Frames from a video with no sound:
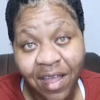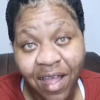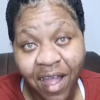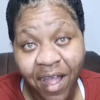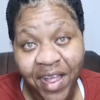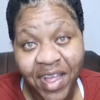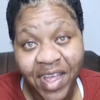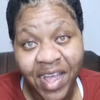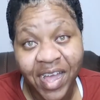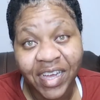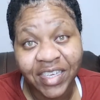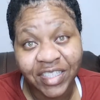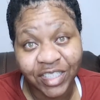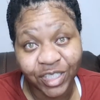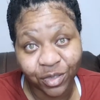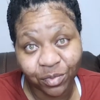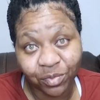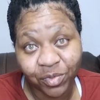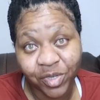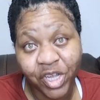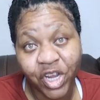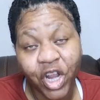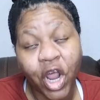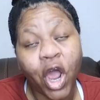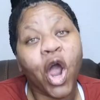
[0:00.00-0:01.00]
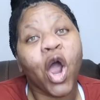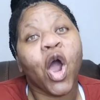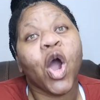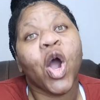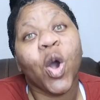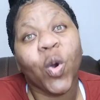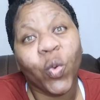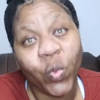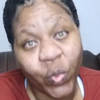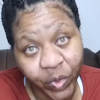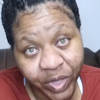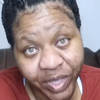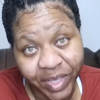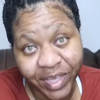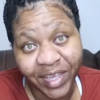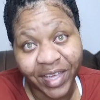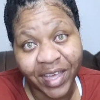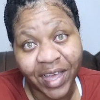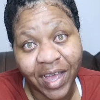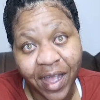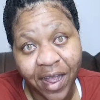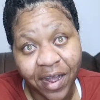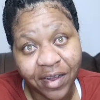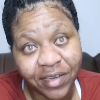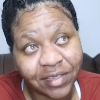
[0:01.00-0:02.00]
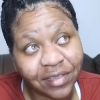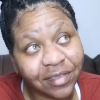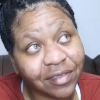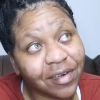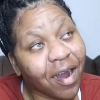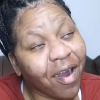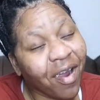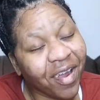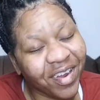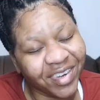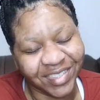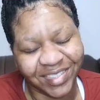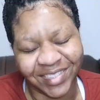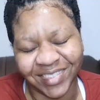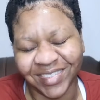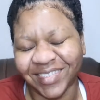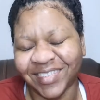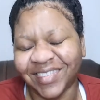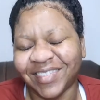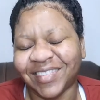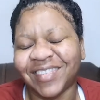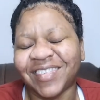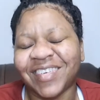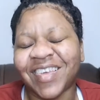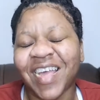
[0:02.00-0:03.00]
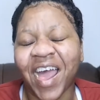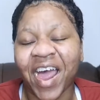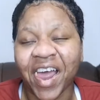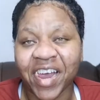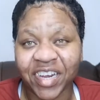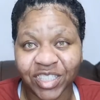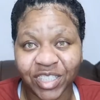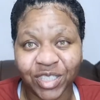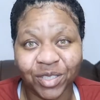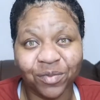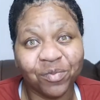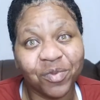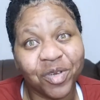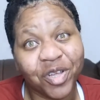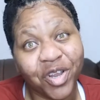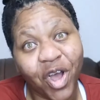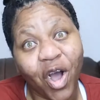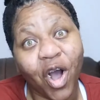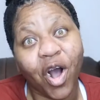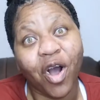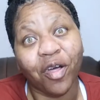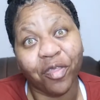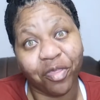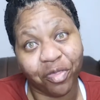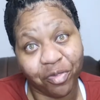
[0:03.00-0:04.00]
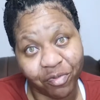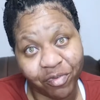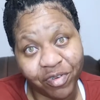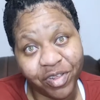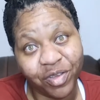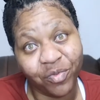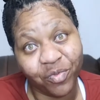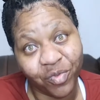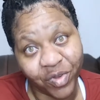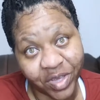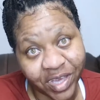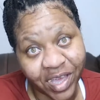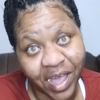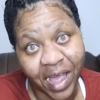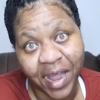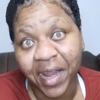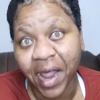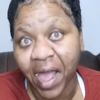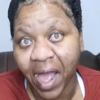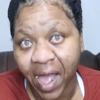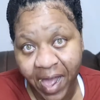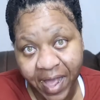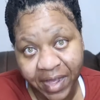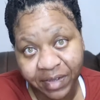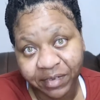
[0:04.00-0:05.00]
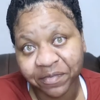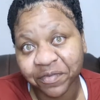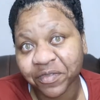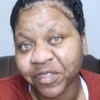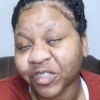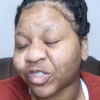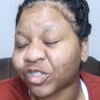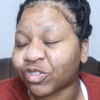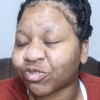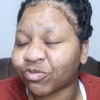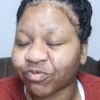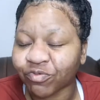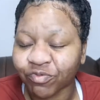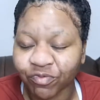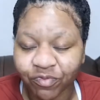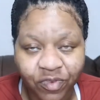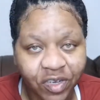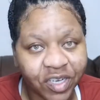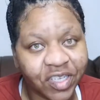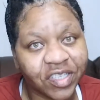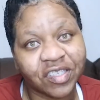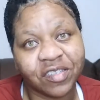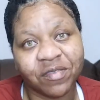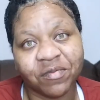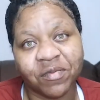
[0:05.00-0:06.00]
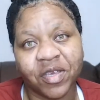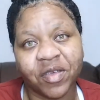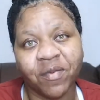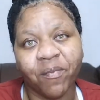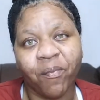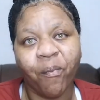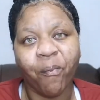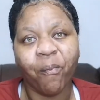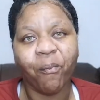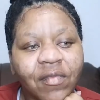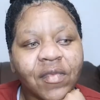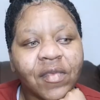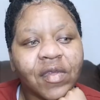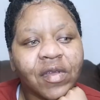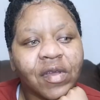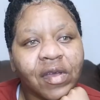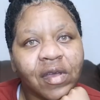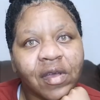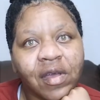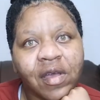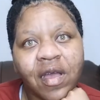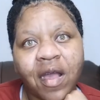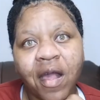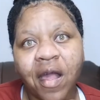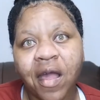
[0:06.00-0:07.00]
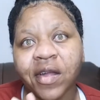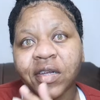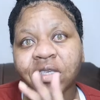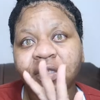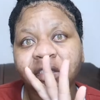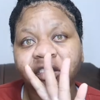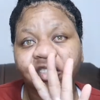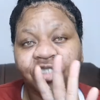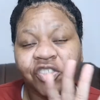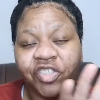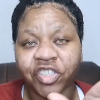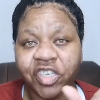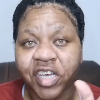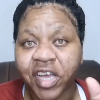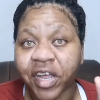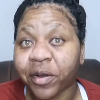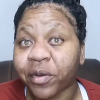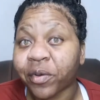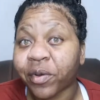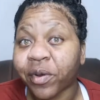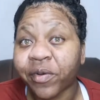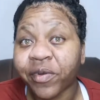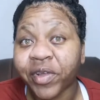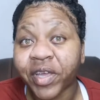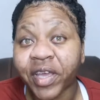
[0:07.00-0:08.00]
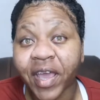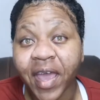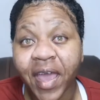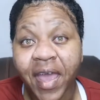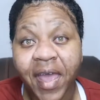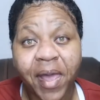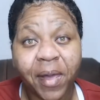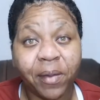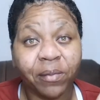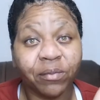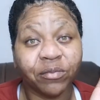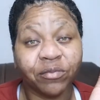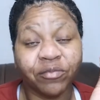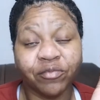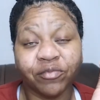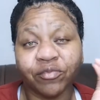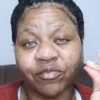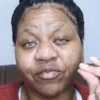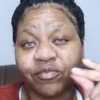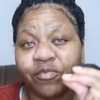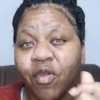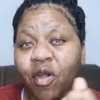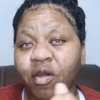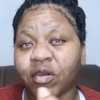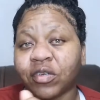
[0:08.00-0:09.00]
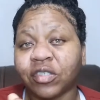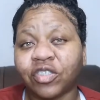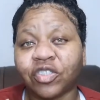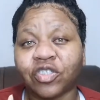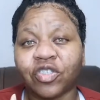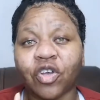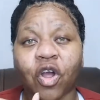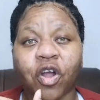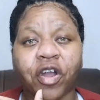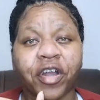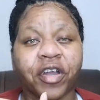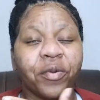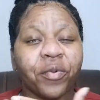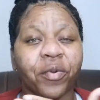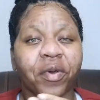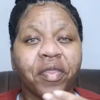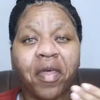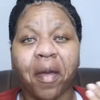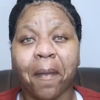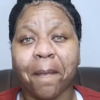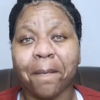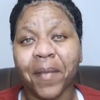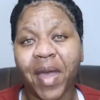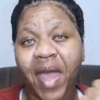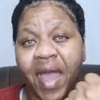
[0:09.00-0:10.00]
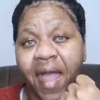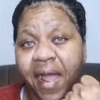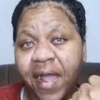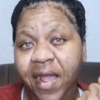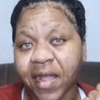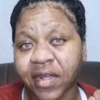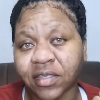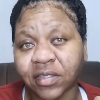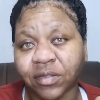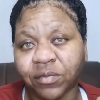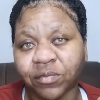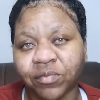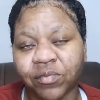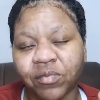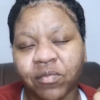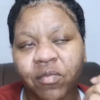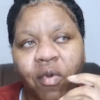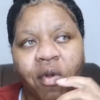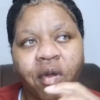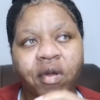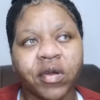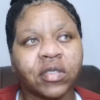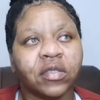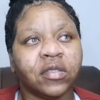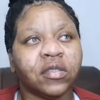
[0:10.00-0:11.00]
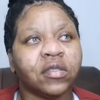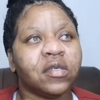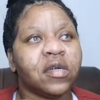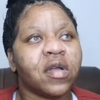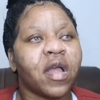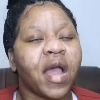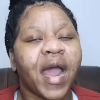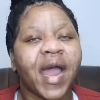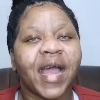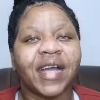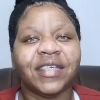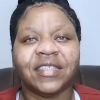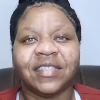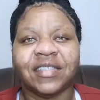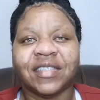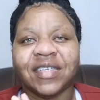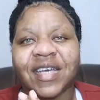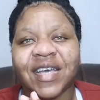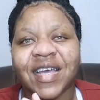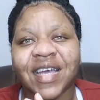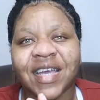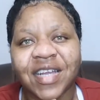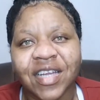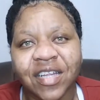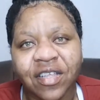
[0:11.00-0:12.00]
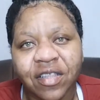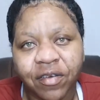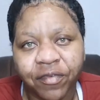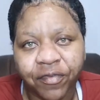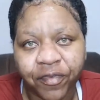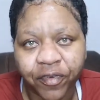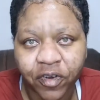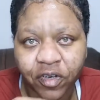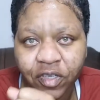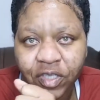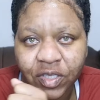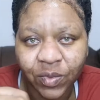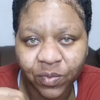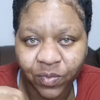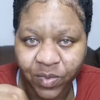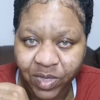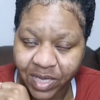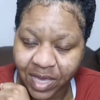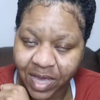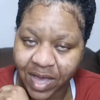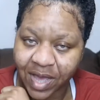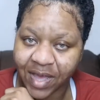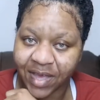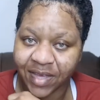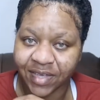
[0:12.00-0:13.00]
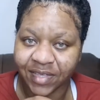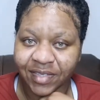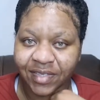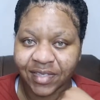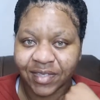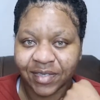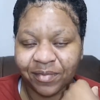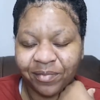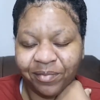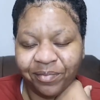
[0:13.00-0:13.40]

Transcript: It has been a week. It has been a 3.5 weeks, trust me. January came, started with a bang. At the end of the first week, guys,